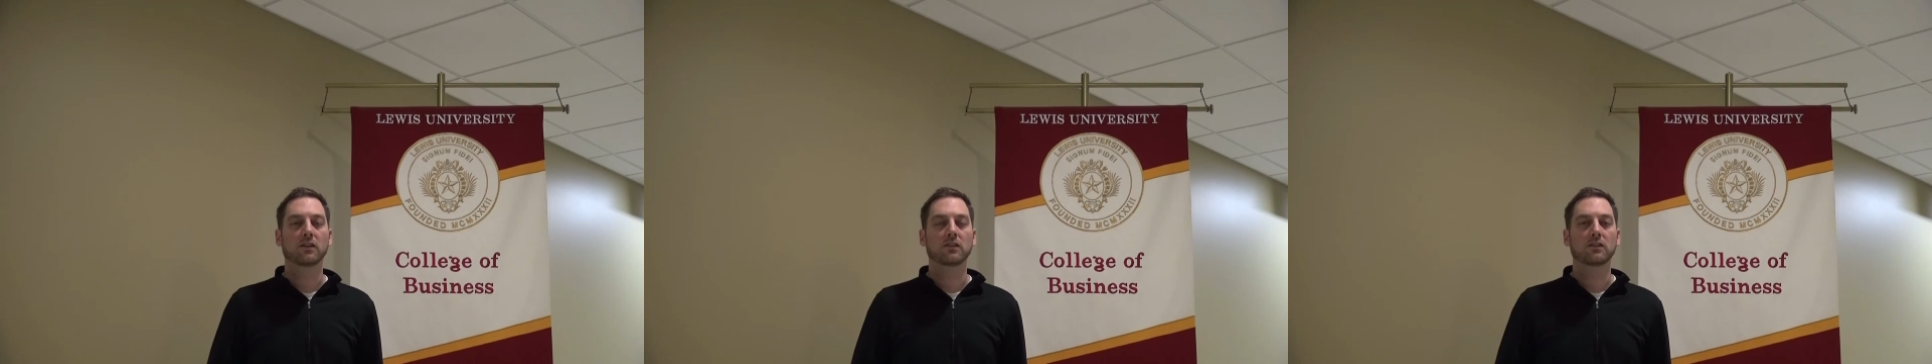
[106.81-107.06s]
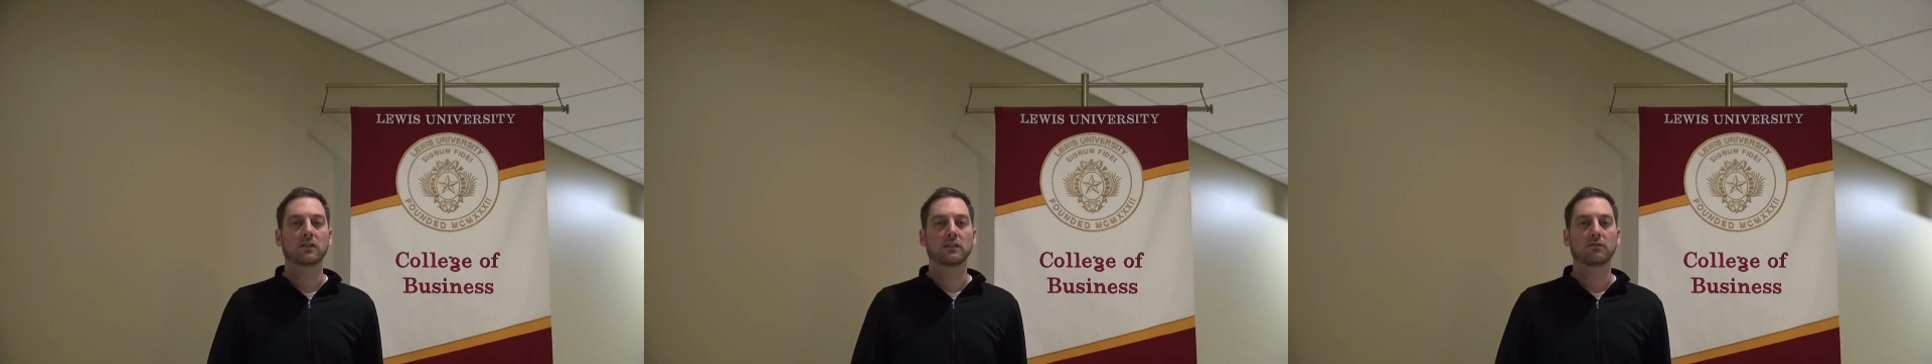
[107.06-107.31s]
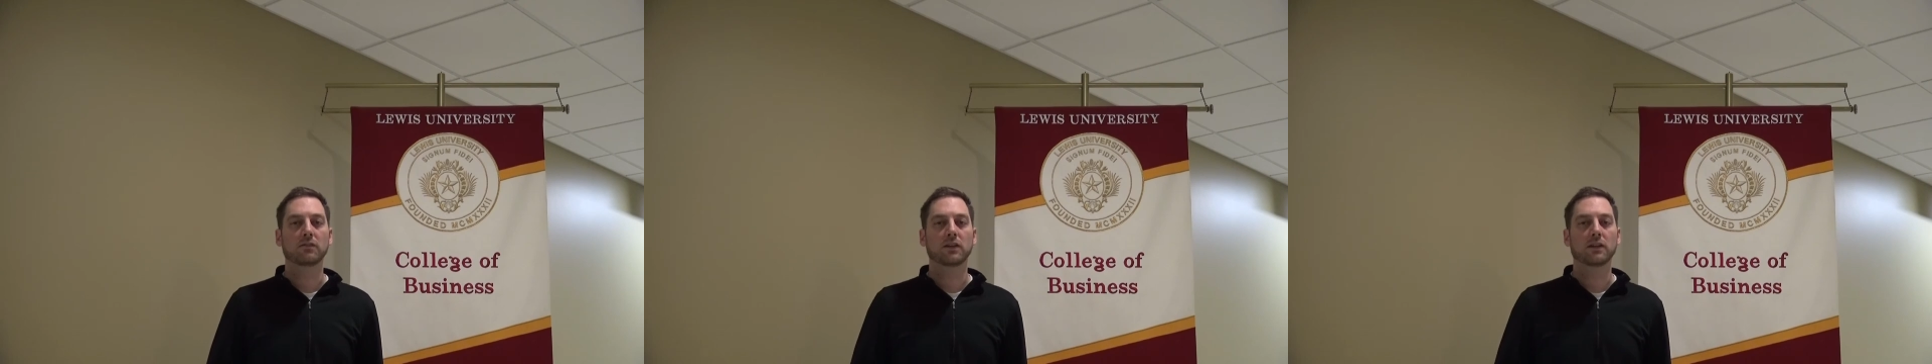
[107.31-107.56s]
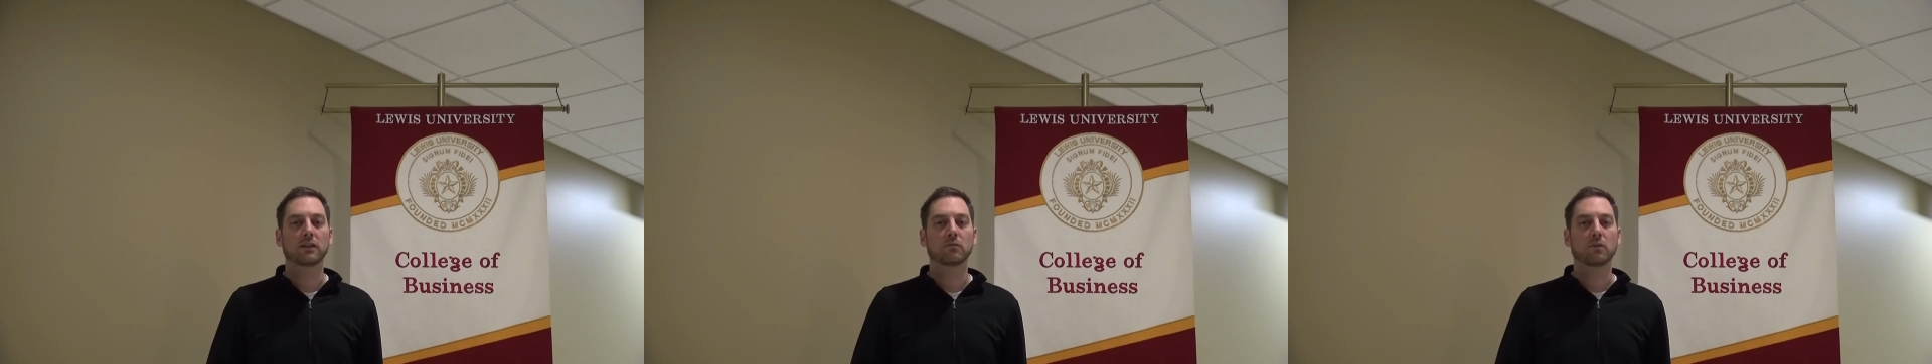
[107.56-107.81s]
Good Clean
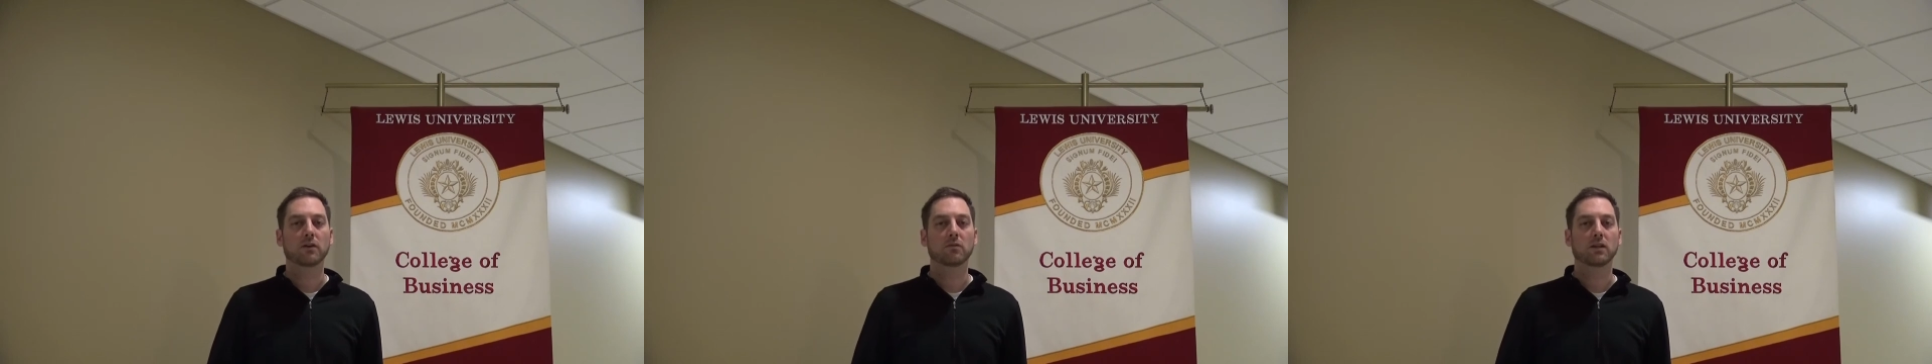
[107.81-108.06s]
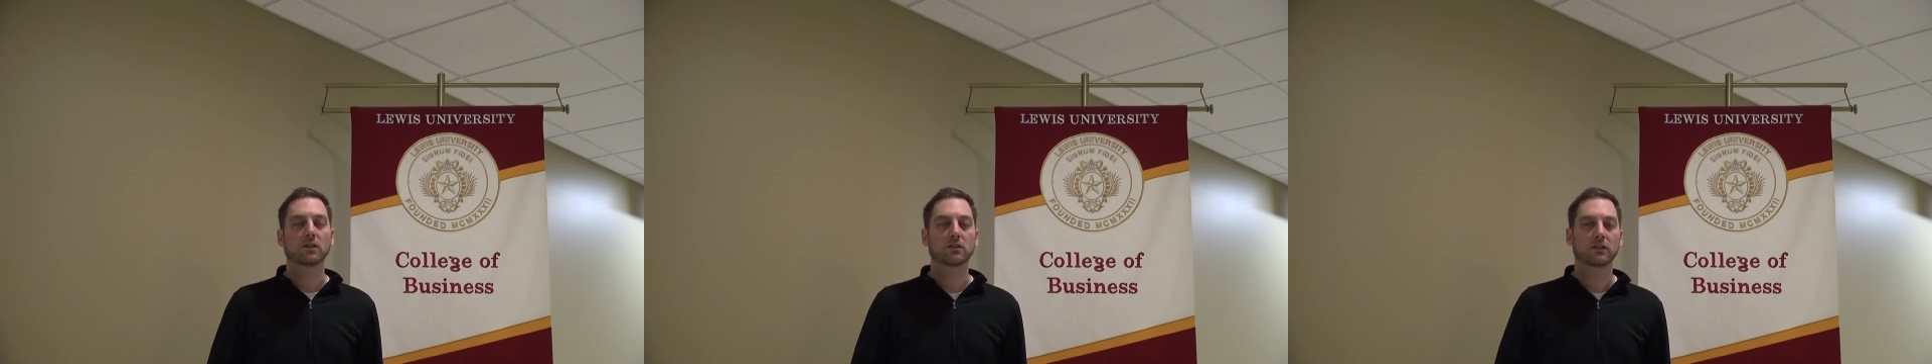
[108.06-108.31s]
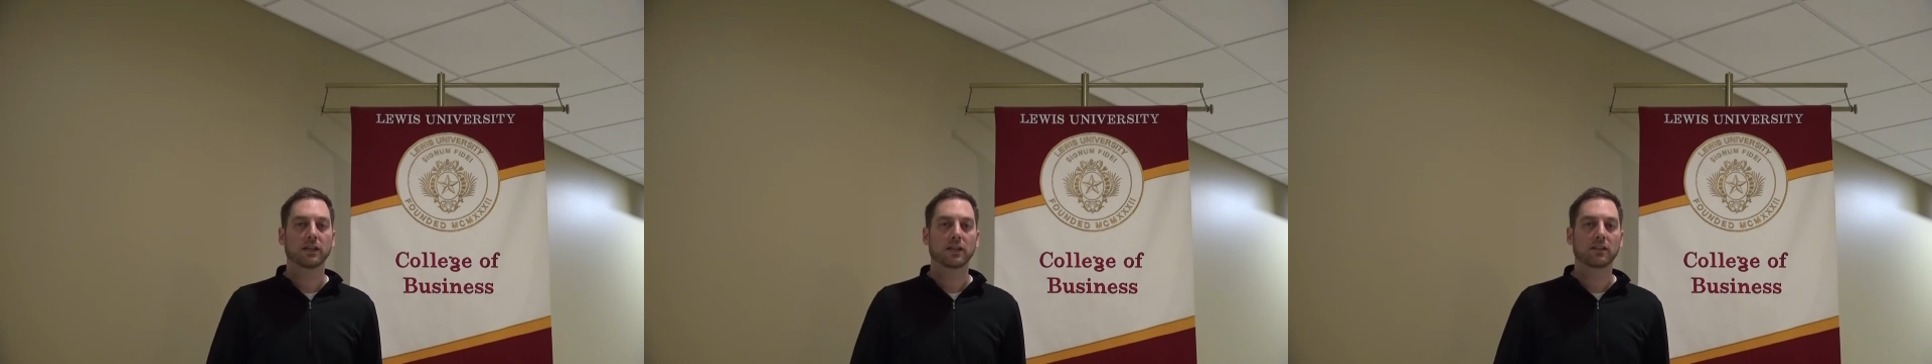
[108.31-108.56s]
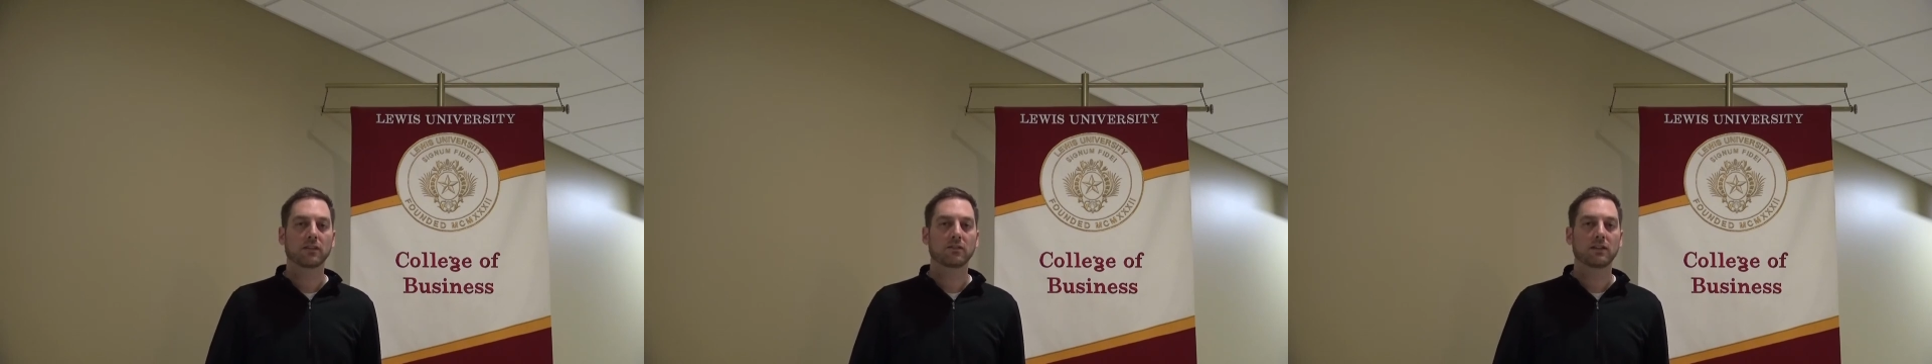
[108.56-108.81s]
Fun and recreational
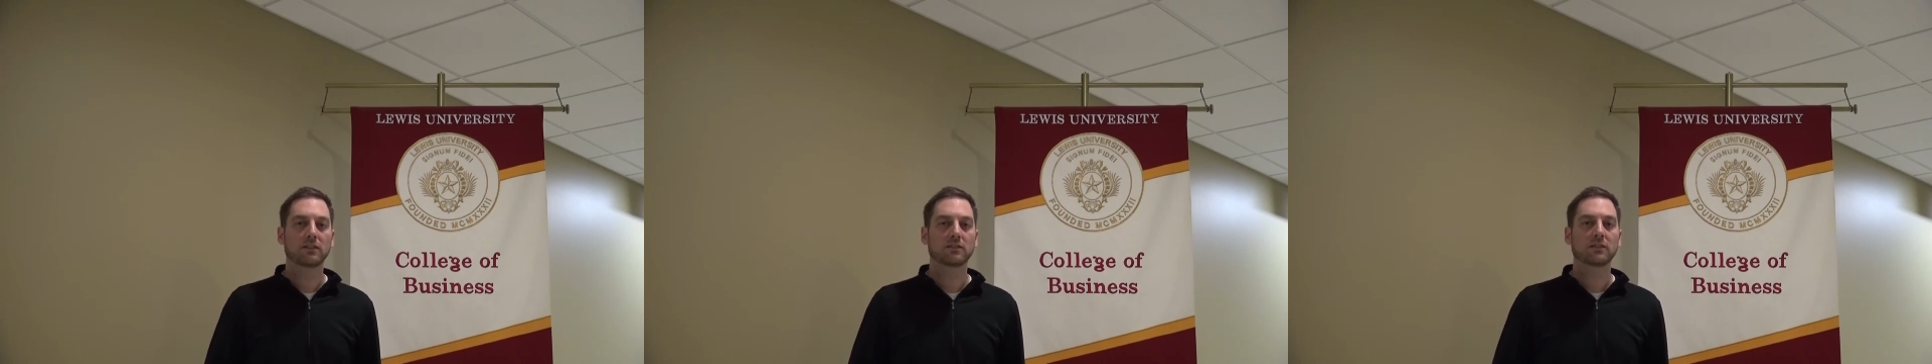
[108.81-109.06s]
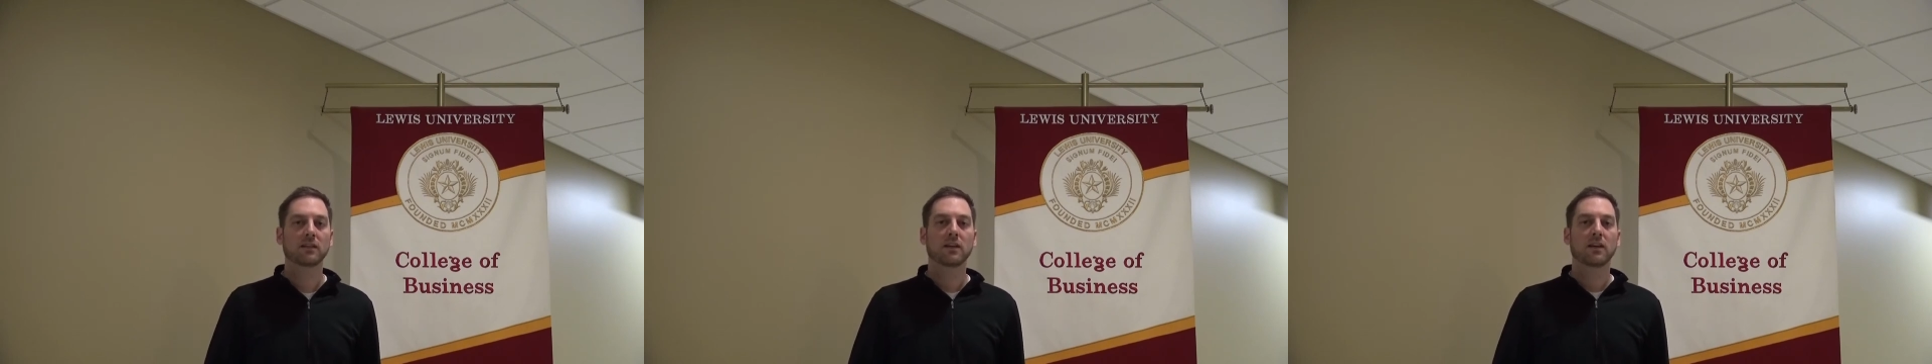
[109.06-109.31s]
activities,